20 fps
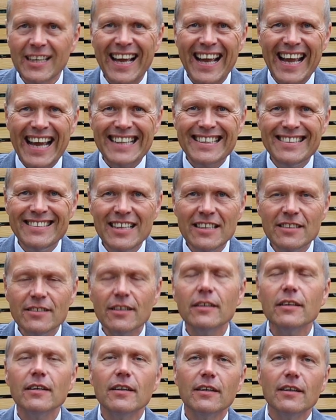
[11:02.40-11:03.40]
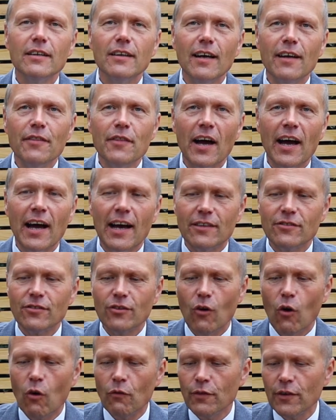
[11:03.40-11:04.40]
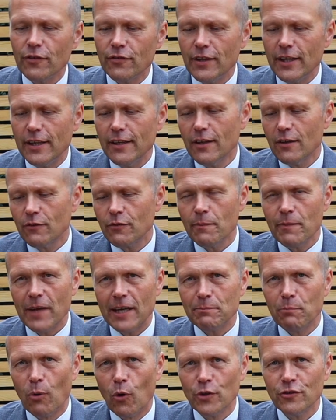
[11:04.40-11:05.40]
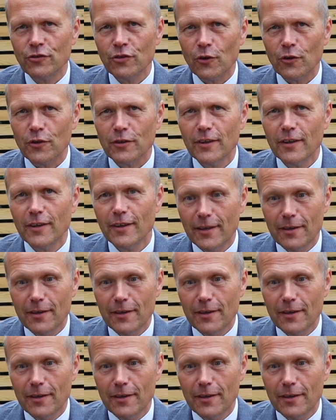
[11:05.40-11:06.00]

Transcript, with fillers: It did, and the hat obviously from that point on